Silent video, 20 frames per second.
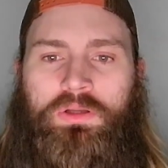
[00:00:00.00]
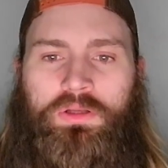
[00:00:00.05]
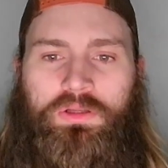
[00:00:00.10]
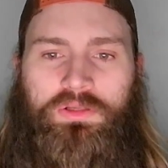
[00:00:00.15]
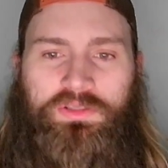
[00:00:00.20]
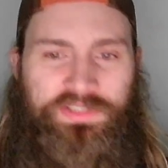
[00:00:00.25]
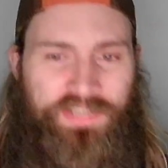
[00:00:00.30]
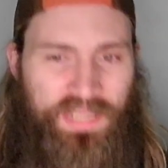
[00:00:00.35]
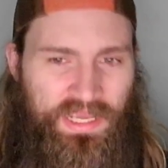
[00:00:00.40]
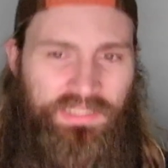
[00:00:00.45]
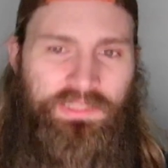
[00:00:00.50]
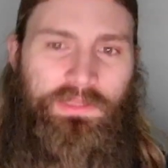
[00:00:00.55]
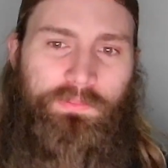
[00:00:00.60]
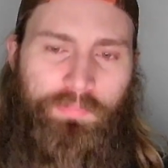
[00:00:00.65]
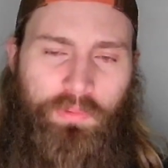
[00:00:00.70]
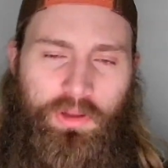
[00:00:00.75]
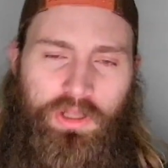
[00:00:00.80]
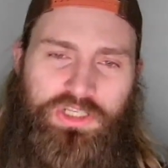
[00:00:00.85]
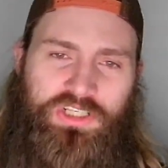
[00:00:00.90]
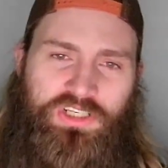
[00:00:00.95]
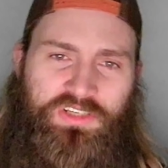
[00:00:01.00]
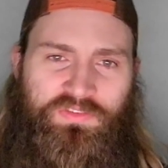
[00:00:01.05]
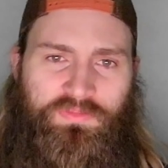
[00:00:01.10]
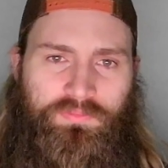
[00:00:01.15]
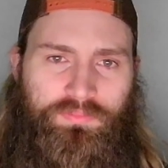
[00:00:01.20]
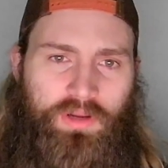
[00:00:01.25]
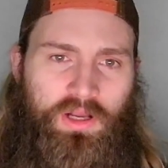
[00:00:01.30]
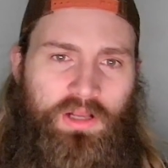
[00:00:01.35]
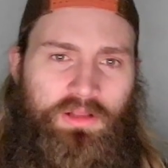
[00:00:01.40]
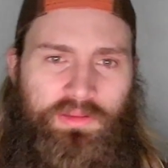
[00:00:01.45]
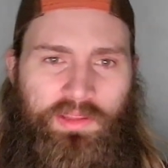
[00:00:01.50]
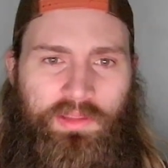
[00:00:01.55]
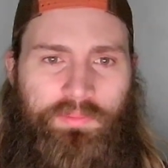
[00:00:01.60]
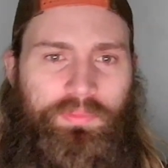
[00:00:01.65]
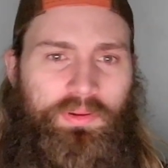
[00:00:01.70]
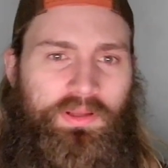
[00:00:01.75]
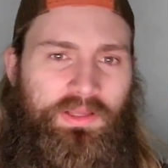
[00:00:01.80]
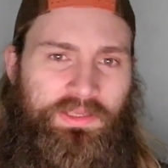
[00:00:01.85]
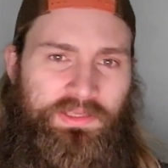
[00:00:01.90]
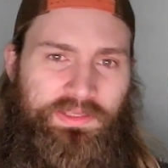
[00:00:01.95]
take the punches from Buckley,
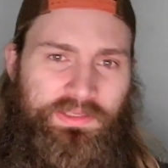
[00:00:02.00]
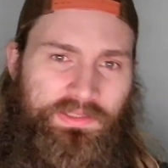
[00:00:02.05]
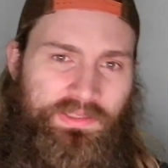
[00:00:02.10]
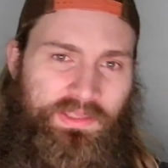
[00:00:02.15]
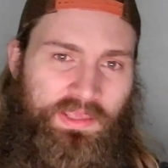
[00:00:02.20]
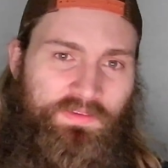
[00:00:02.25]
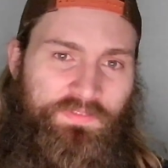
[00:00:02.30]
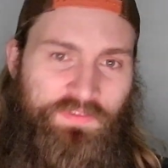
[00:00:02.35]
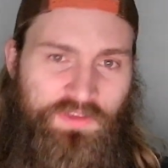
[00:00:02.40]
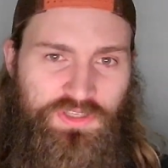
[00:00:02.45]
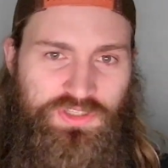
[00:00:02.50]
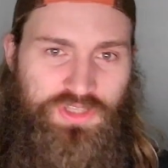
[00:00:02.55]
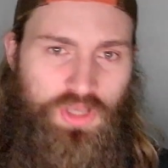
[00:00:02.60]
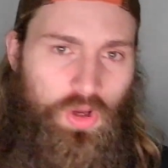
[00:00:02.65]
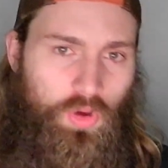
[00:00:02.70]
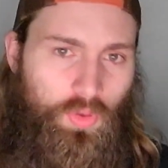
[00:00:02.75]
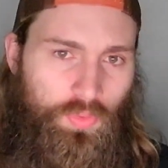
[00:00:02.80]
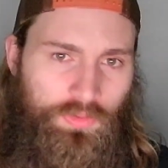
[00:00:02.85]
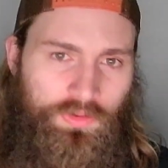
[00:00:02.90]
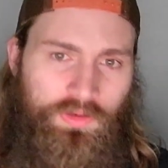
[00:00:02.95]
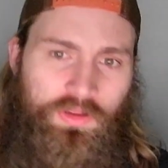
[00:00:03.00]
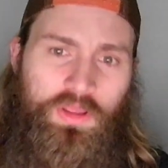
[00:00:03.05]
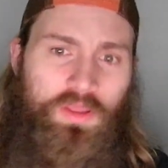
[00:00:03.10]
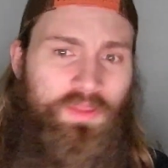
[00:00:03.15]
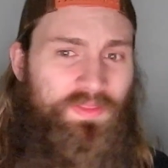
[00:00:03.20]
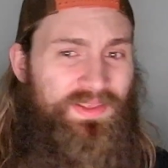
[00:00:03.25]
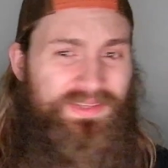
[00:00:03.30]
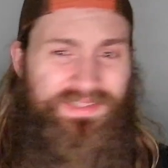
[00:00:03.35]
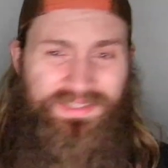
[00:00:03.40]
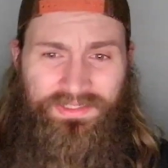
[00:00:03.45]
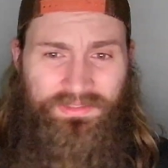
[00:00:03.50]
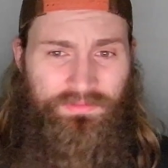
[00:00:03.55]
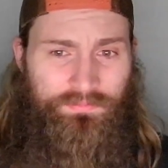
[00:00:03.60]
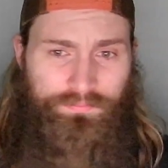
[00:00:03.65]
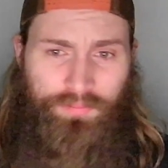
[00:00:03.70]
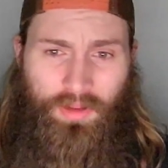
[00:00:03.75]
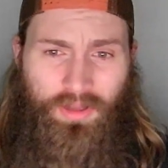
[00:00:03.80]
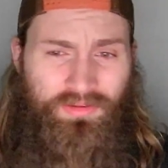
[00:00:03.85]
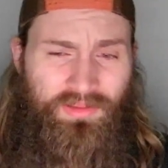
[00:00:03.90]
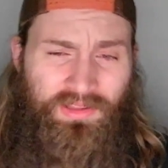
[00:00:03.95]
but give his own. This thing,
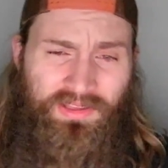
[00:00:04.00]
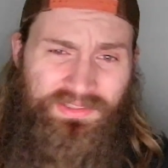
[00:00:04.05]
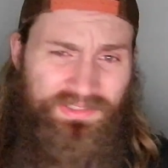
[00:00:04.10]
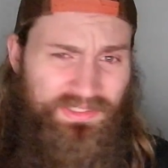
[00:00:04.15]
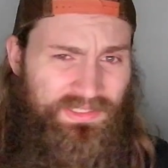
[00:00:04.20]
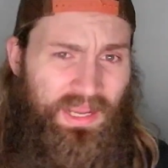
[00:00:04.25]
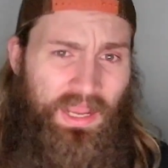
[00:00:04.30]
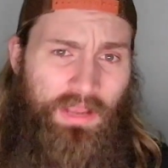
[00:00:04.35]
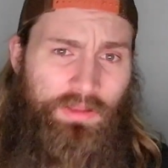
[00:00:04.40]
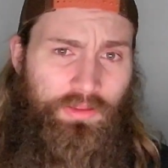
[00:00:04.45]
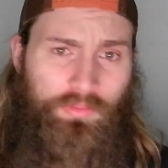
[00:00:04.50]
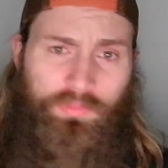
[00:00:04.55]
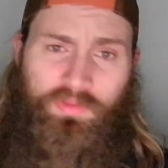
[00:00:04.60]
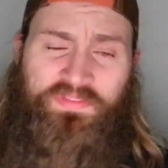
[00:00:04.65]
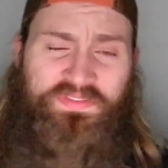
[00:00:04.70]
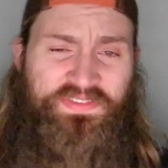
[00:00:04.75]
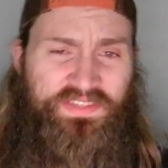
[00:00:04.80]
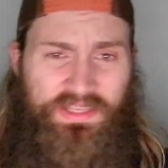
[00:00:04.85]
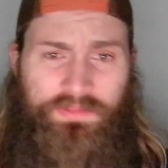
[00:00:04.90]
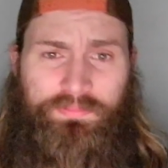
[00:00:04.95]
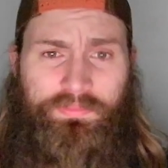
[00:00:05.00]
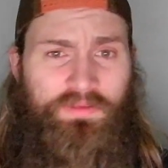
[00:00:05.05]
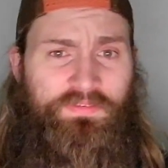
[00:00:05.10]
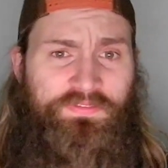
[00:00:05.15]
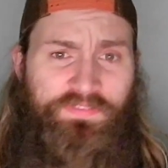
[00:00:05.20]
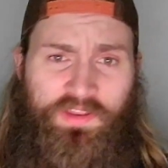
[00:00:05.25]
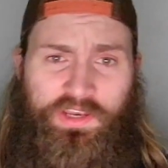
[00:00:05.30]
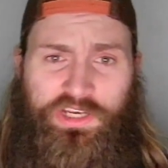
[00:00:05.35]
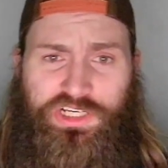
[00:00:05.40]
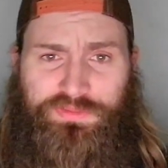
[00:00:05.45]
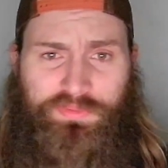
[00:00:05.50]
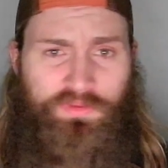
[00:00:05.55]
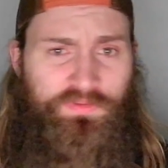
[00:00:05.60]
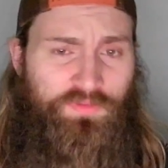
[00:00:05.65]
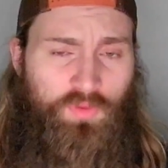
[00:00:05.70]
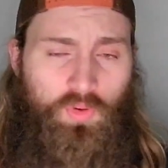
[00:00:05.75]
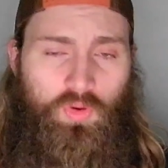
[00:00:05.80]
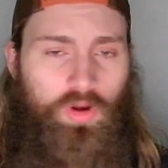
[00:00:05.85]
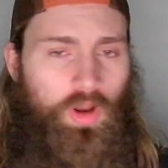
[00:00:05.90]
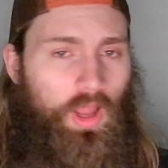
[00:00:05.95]
Buckley is a guy that we've seen be finished
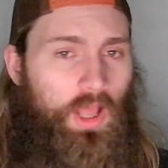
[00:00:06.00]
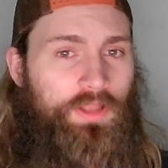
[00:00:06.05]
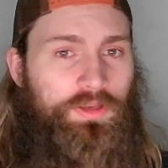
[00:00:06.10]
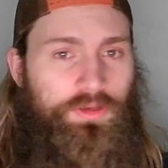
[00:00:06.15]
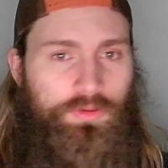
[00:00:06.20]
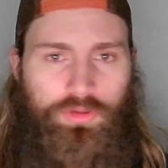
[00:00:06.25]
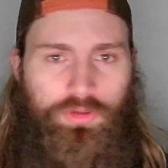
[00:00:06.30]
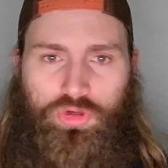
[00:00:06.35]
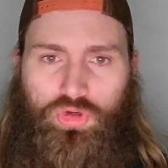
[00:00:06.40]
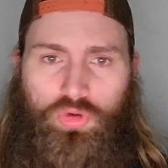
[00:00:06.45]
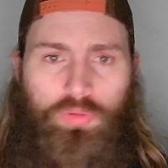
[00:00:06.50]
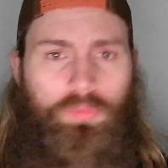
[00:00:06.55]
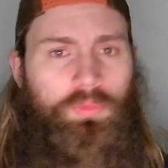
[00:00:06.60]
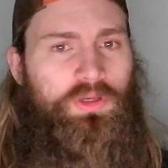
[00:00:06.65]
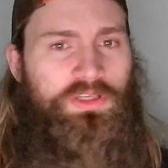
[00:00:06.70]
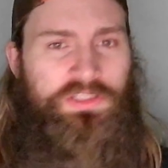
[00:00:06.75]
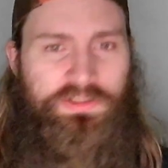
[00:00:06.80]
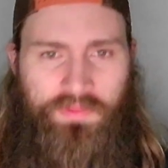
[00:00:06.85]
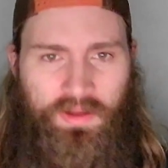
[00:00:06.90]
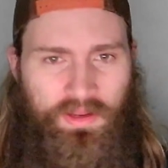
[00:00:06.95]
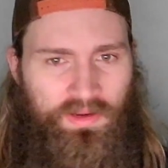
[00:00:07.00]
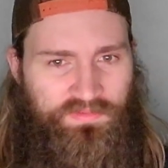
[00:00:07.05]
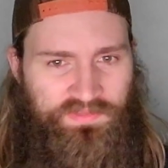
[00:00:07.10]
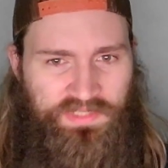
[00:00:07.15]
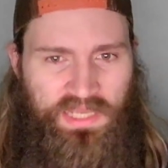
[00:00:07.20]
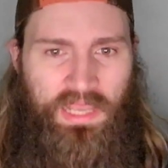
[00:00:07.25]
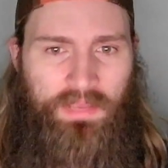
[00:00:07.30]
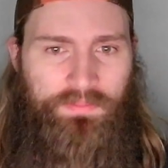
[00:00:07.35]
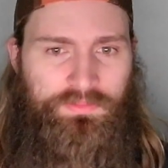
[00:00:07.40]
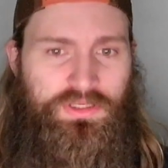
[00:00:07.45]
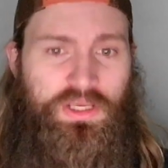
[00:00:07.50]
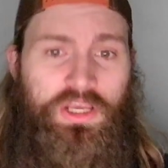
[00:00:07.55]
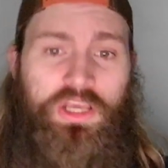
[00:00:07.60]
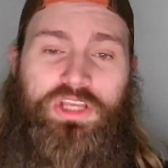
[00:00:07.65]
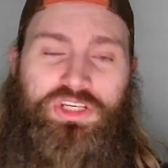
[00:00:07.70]
before a numerous amount of times.